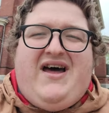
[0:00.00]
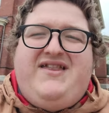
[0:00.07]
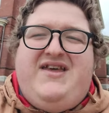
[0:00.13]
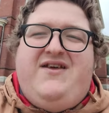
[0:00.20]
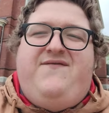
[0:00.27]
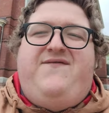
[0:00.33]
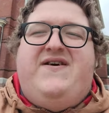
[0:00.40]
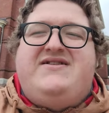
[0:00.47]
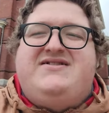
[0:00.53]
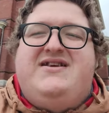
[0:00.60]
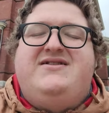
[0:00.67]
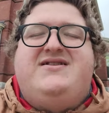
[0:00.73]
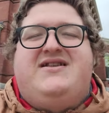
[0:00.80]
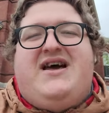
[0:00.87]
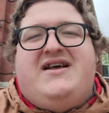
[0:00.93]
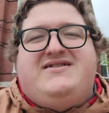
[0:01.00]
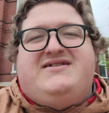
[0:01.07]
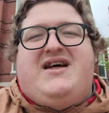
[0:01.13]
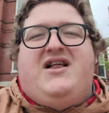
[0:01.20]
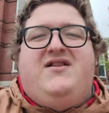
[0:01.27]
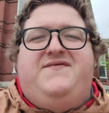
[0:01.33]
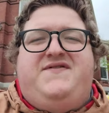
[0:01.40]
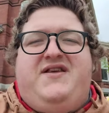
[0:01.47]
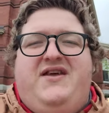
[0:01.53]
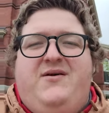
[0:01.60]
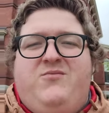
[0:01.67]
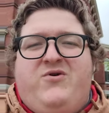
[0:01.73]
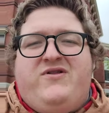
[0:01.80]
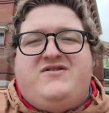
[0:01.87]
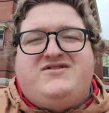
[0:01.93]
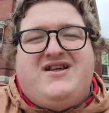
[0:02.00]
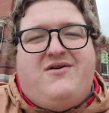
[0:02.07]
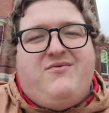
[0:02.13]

I think he fits into that style of team where there's